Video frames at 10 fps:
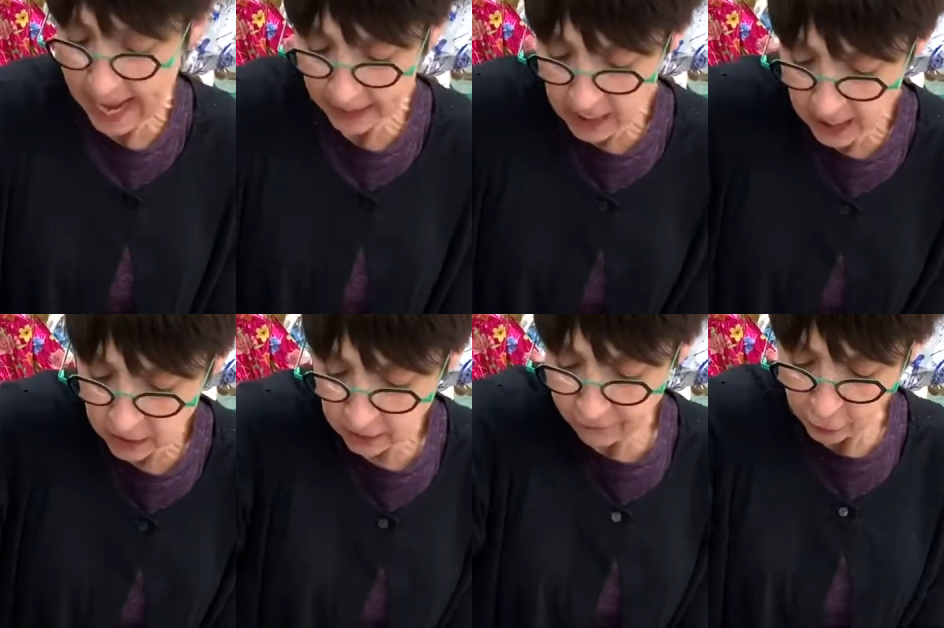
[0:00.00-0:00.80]
case,
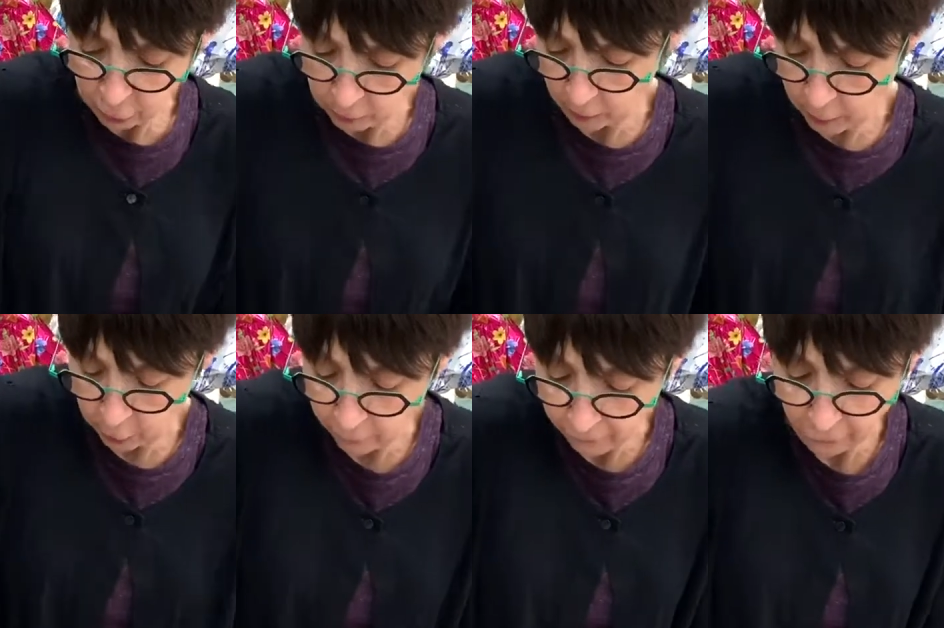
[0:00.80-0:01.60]
if you're
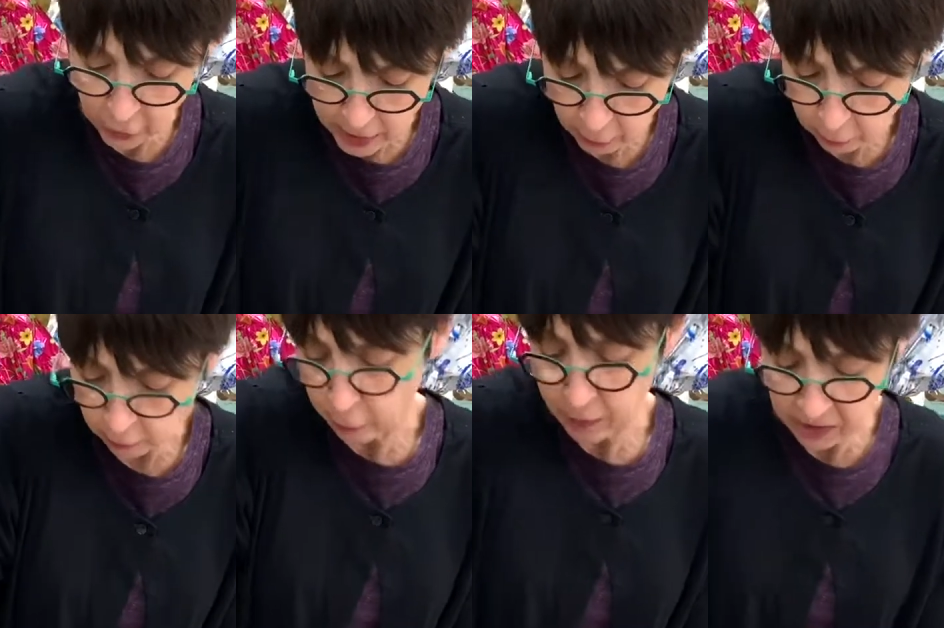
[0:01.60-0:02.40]
gluten-free or
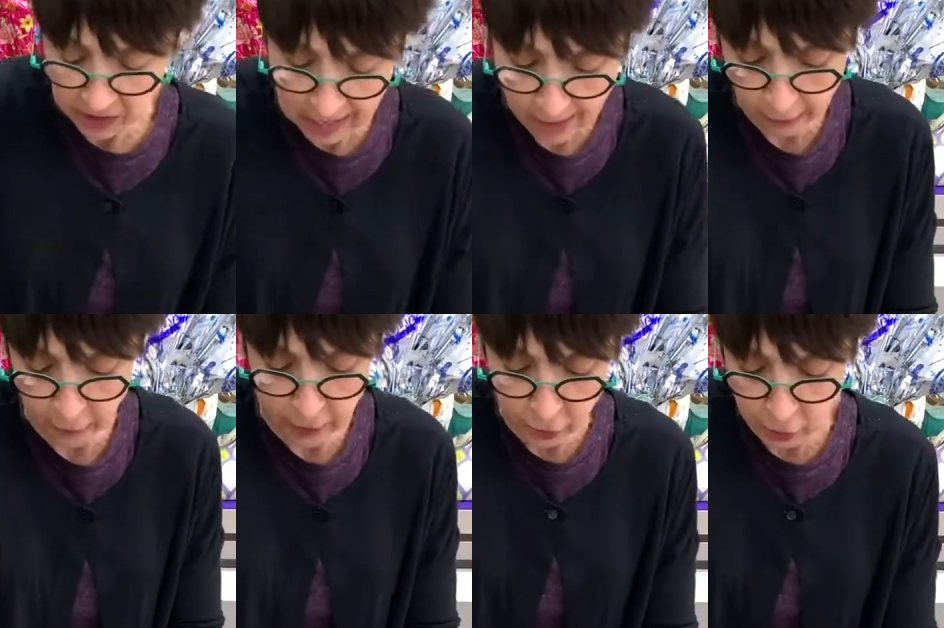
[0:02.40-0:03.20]
gluten
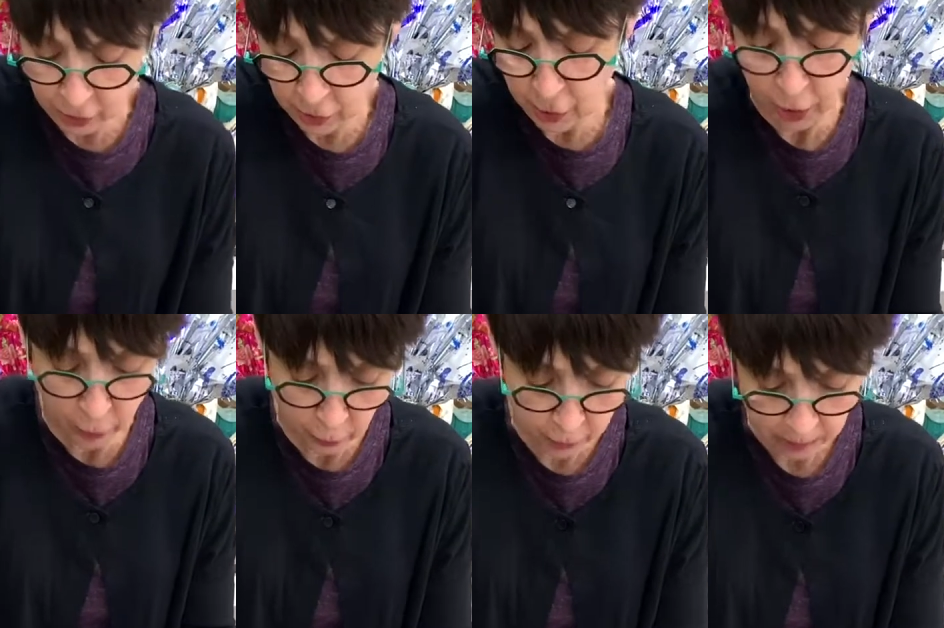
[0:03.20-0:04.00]
intolerant, just
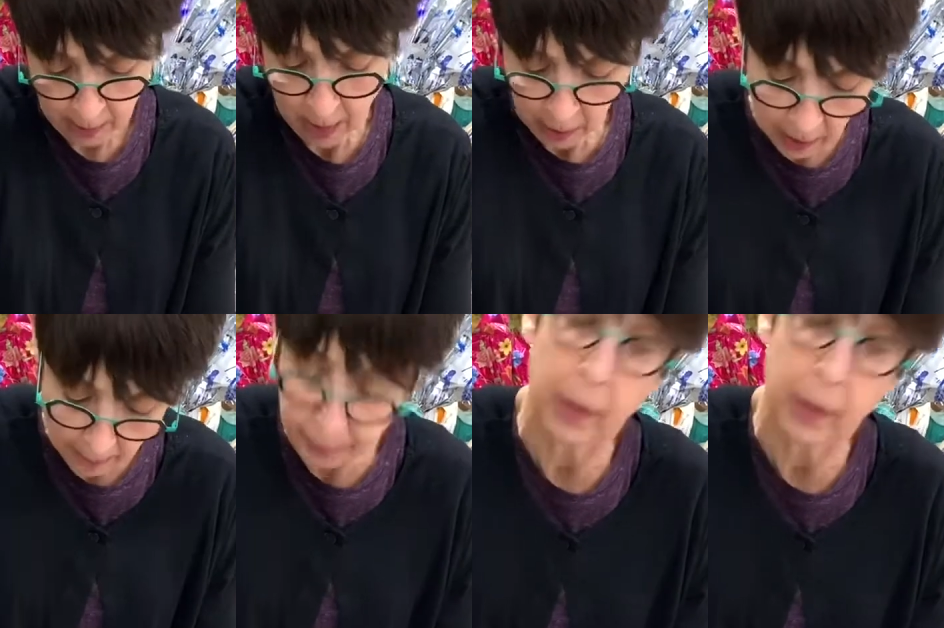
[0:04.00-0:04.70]
use a couple of